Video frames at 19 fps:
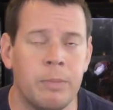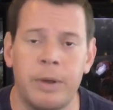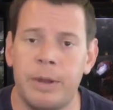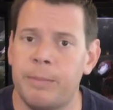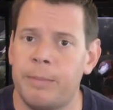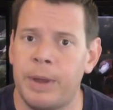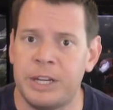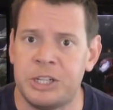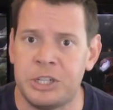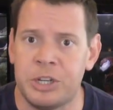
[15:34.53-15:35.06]
but
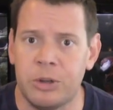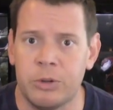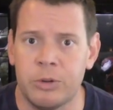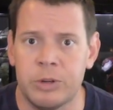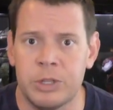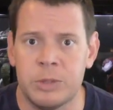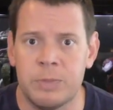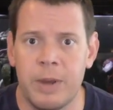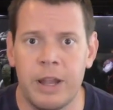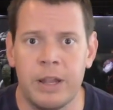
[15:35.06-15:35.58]
my
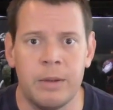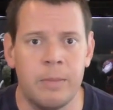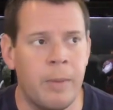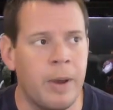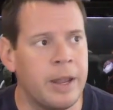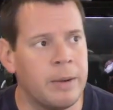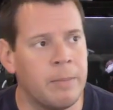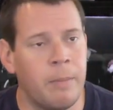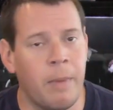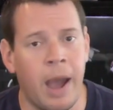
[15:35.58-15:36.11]
children's belly
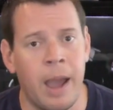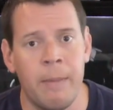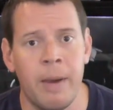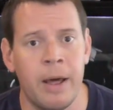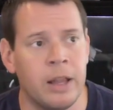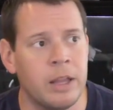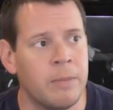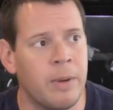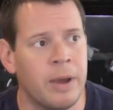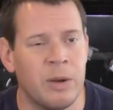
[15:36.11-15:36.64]
button, my
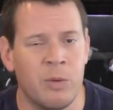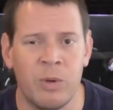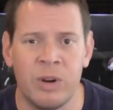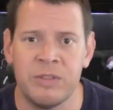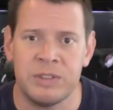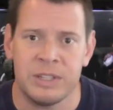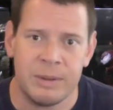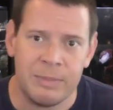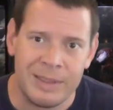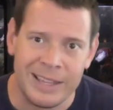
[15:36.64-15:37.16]
belly button. What
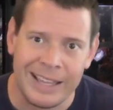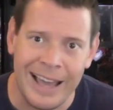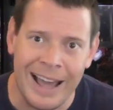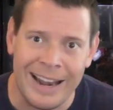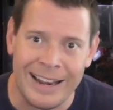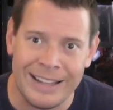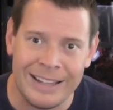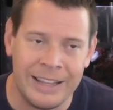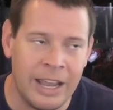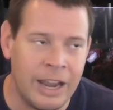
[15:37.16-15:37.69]
if something
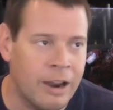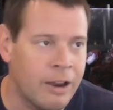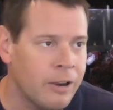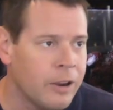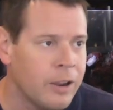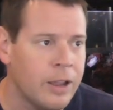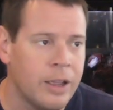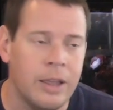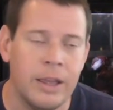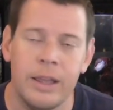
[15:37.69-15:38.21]
got in there?